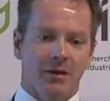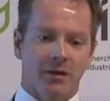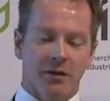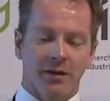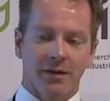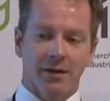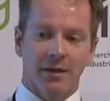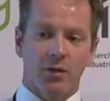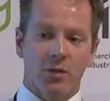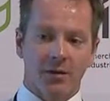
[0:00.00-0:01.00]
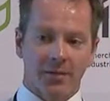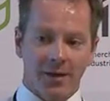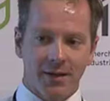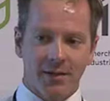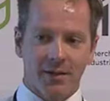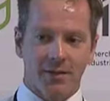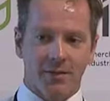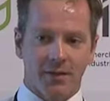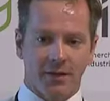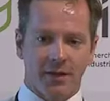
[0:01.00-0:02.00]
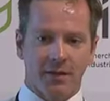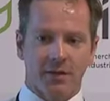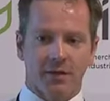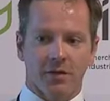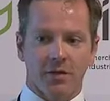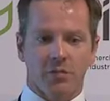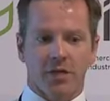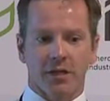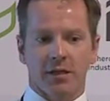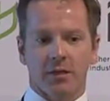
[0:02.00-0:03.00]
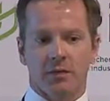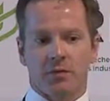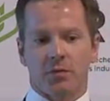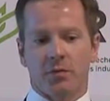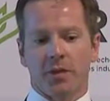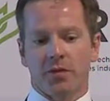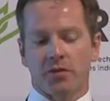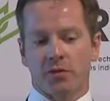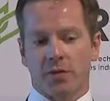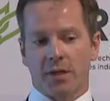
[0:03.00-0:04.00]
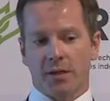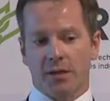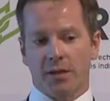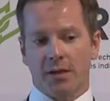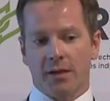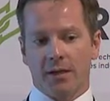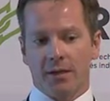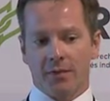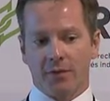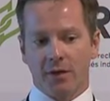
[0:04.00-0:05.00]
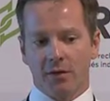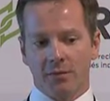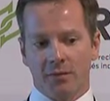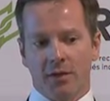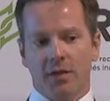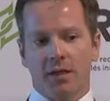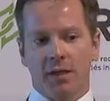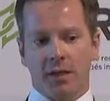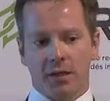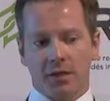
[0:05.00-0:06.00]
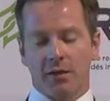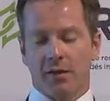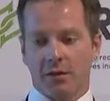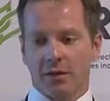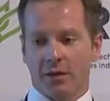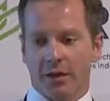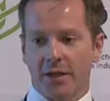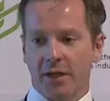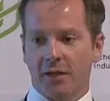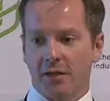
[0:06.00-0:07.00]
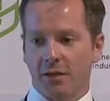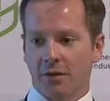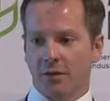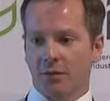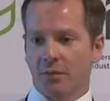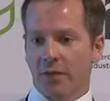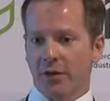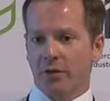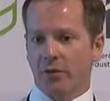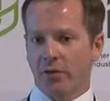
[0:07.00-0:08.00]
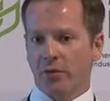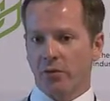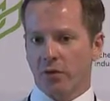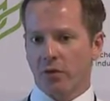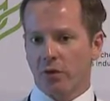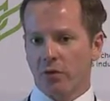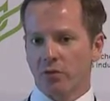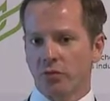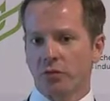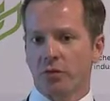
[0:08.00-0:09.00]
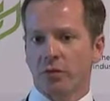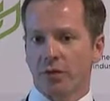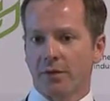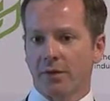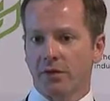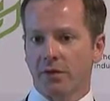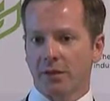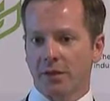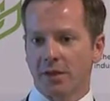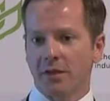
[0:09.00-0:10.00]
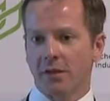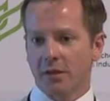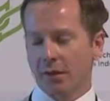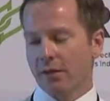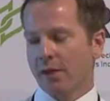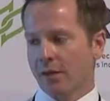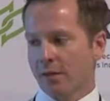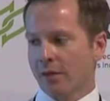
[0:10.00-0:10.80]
constantly revise these objectives to make sure that they evolve and they are getting better, so the solution eventually is